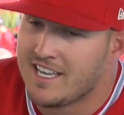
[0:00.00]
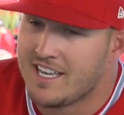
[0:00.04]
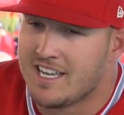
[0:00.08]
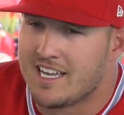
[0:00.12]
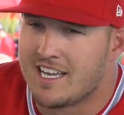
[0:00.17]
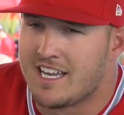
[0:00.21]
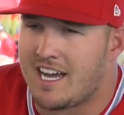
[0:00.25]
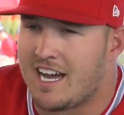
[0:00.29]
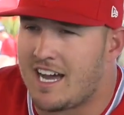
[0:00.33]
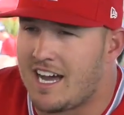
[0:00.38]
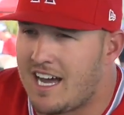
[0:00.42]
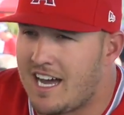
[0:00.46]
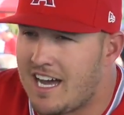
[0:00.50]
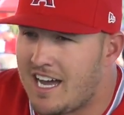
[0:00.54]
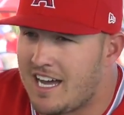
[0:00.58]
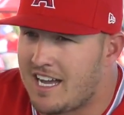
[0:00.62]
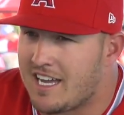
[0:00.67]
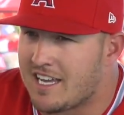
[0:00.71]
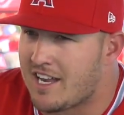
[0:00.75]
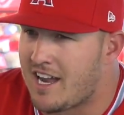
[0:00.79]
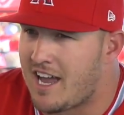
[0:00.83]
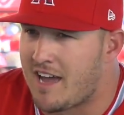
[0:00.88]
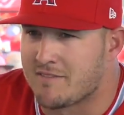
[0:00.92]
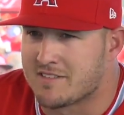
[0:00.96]

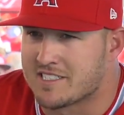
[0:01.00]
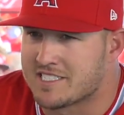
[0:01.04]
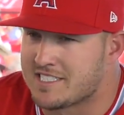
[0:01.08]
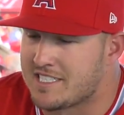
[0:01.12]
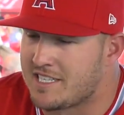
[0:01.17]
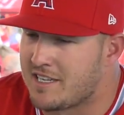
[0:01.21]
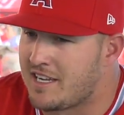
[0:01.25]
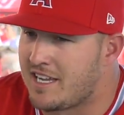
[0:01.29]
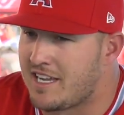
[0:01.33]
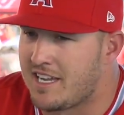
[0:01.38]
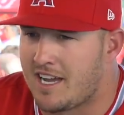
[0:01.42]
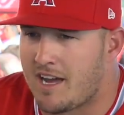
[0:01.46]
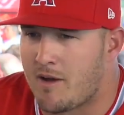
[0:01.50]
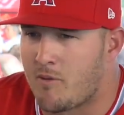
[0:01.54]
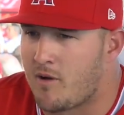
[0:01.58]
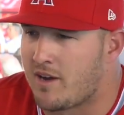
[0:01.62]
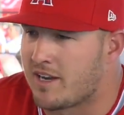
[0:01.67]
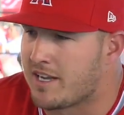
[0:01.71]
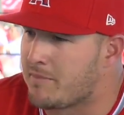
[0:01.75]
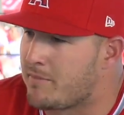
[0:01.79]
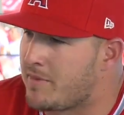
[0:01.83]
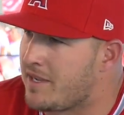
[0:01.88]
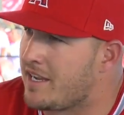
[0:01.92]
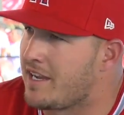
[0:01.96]
Uh, you know, obviously I
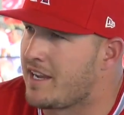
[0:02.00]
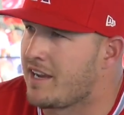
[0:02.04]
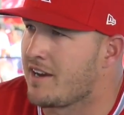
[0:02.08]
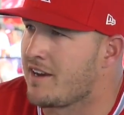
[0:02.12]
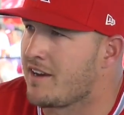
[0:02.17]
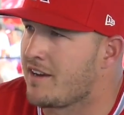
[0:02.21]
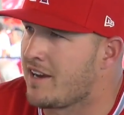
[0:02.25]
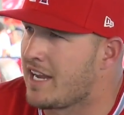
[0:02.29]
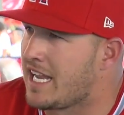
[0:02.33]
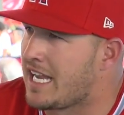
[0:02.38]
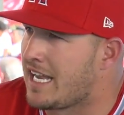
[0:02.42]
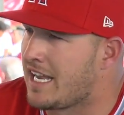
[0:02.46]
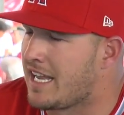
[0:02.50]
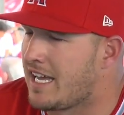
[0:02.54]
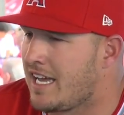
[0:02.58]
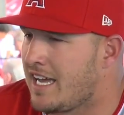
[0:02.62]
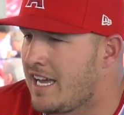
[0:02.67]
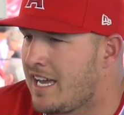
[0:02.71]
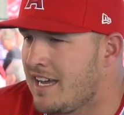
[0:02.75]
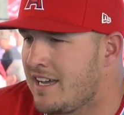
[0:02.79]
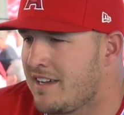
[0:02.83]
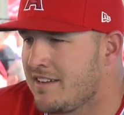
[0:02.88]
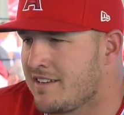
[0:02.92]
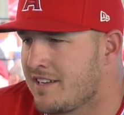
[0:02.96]
wanted to be here, and
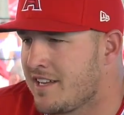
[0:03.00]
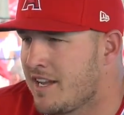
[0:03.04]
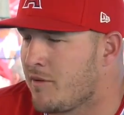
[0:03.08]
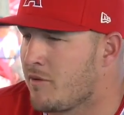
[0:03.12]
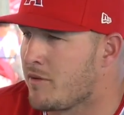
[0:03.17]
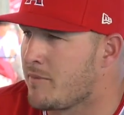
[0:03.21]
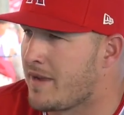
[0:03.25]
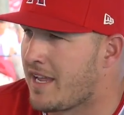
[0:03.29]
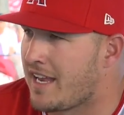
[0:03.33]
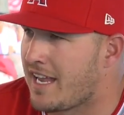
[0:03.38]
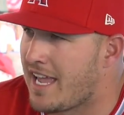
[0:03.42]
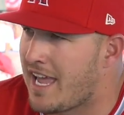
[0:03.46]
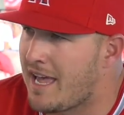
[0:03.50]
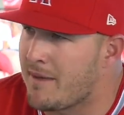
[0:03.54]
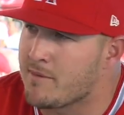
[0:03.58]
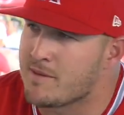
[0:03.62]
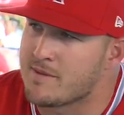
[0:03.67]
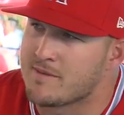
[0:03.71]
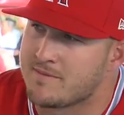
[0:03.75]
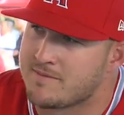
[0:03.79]
uh, you know we made it happen.